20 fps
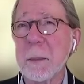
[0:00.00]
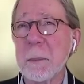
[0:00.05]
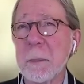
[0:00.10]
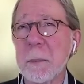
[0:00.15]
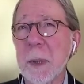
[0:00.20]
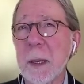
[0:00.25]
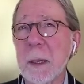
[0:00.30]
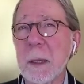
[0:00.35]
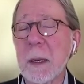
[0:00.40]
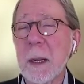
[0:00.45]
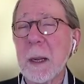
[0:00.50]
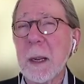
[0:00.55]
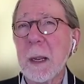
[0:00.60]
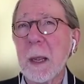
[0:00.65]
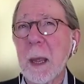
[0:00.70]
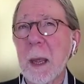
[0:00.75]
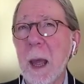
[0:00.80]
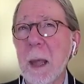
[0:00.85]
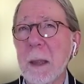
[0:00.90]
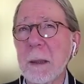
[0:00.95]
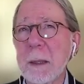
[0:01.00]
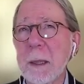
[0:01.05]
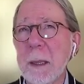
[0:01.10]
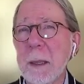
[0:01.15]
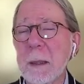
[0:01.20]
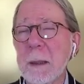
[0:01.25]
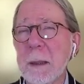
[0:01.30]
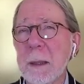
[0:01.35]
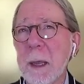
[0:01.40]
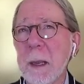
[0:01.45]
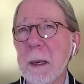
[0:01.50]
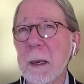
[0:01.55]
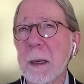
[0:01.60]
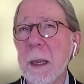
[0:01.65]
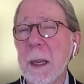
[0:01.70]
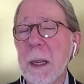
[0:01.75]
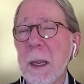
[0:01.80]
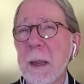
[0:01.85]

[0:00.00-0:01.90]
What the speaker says: But I think that